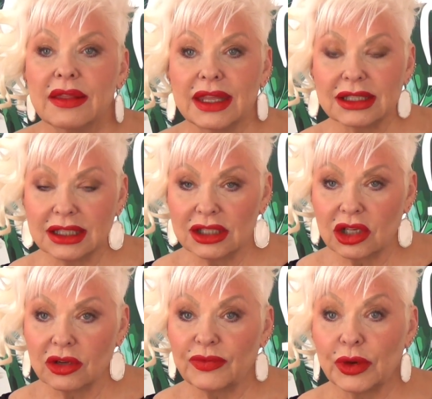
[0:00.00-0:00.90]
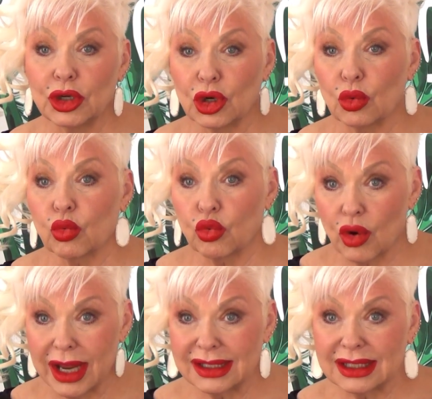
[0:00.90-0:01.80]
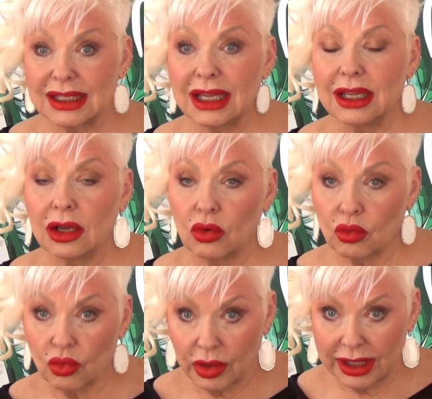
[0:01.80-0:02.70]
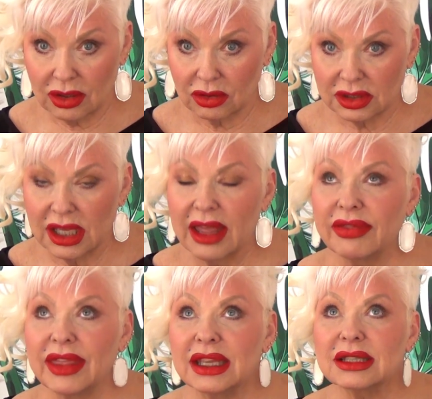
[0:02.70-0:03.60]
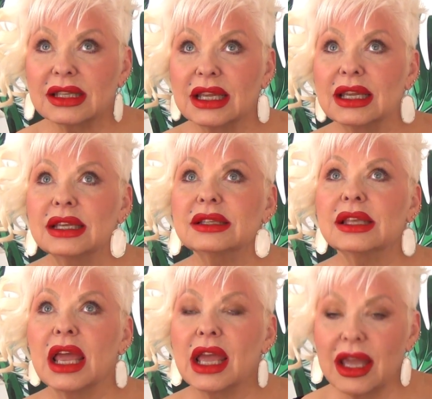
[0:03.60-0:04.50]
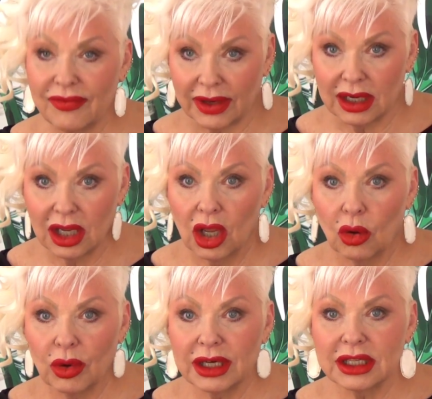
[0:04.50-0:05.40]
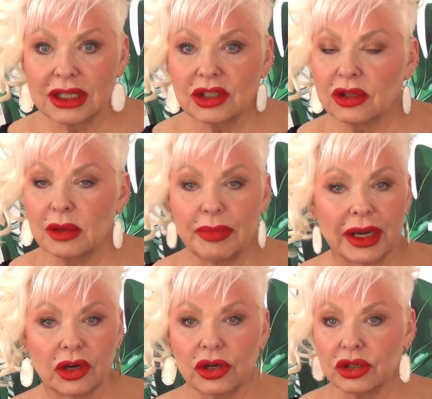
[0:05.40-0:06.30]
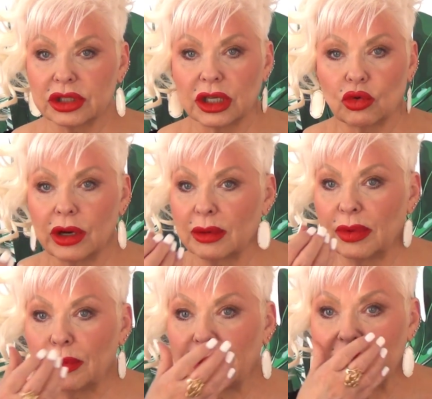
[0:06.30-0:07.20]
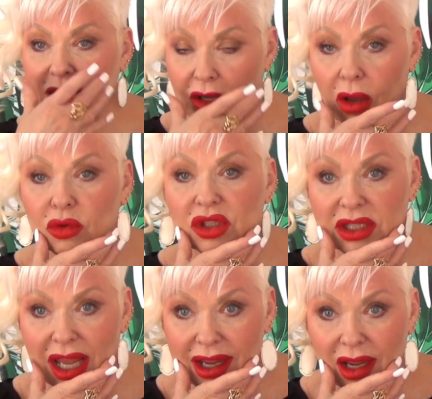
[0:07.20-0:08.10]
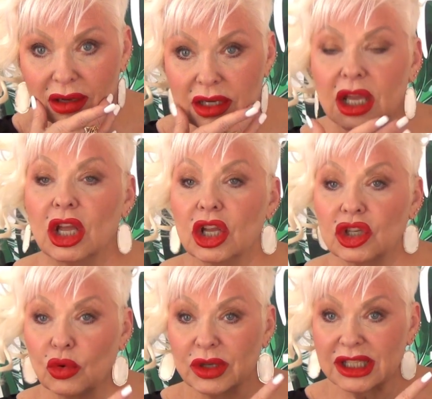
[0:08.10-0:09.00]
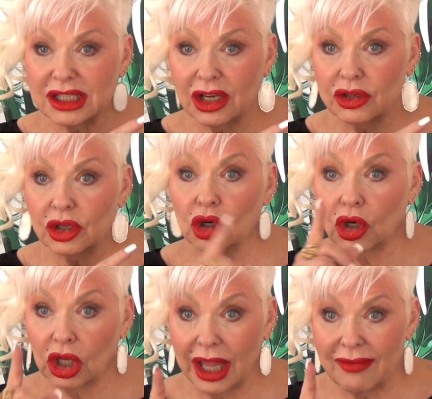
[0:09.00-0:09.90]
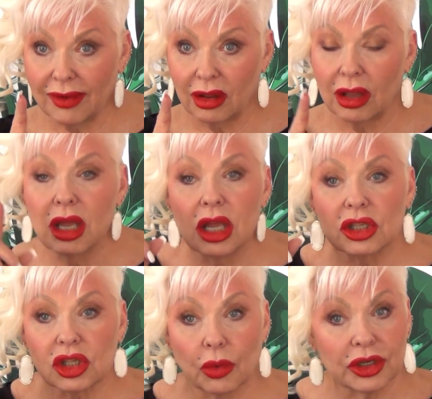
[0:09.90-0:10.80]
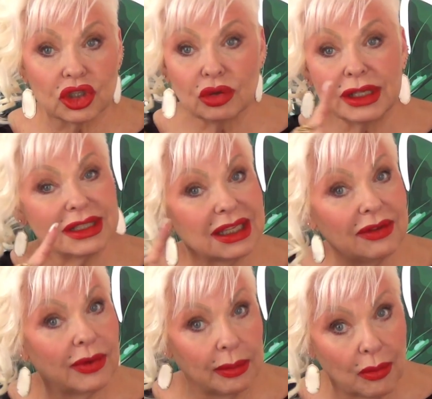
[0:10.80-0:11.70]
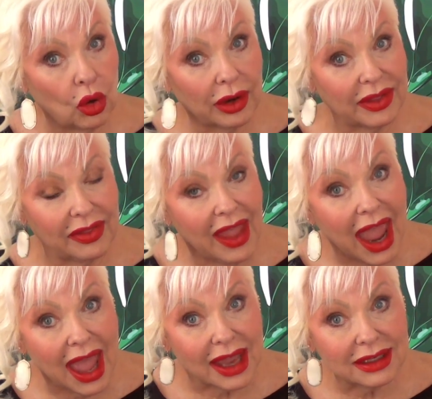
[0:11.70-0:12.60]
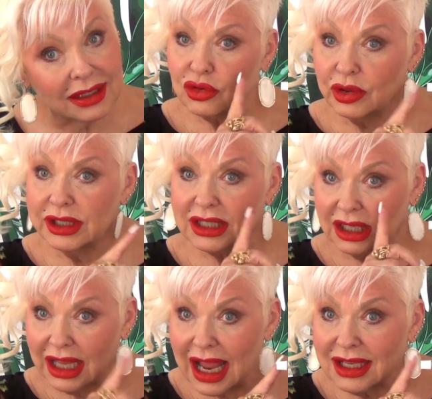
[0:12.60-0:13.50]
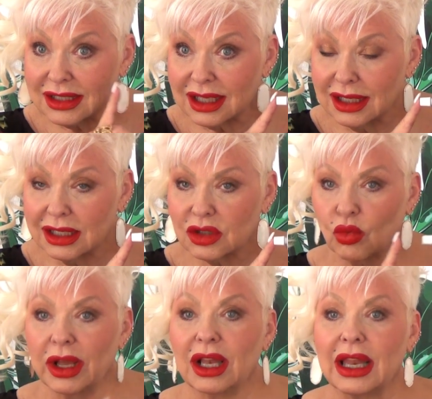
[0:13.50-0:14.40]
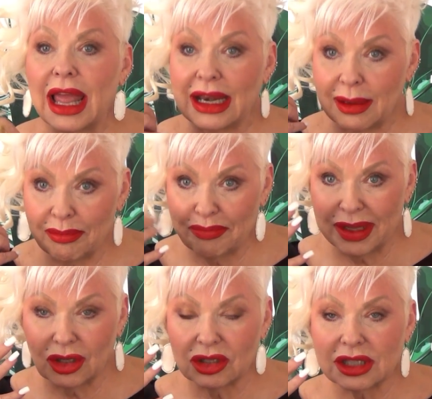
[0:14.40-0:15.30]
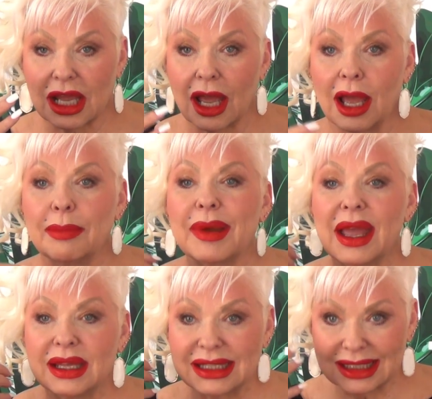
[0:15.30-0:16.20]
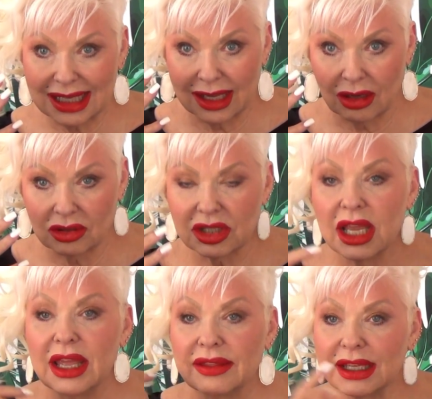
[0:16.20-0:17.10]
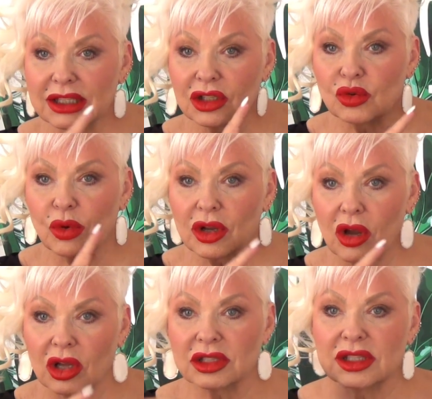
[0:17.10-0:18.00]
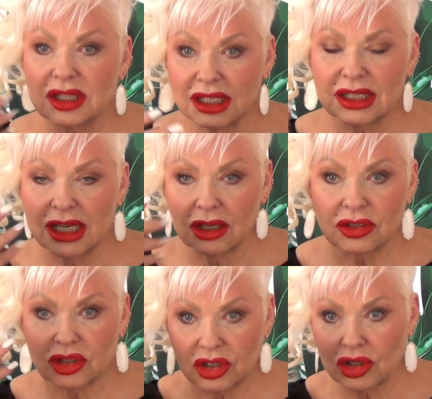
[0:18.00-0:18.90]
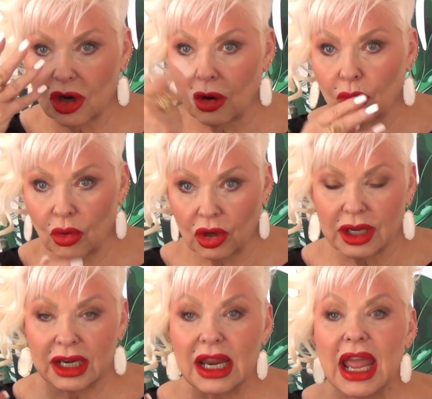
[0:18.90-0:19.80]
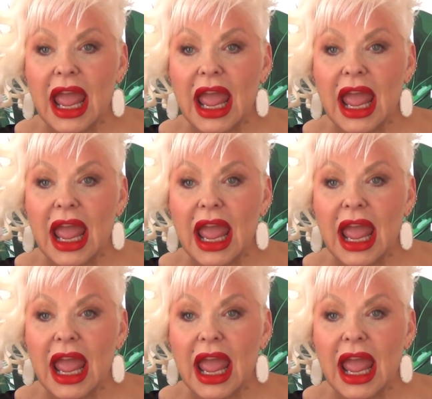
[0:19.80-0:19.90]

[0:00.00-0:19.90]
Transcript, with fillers: This is good for your resting wrinkles. This is heaven. What it does to the barrier is incredible, but it goes down to a cellular level. So it treats even more than that. It treats elastin as well, and it builds up cells. This is what causes the cells to start working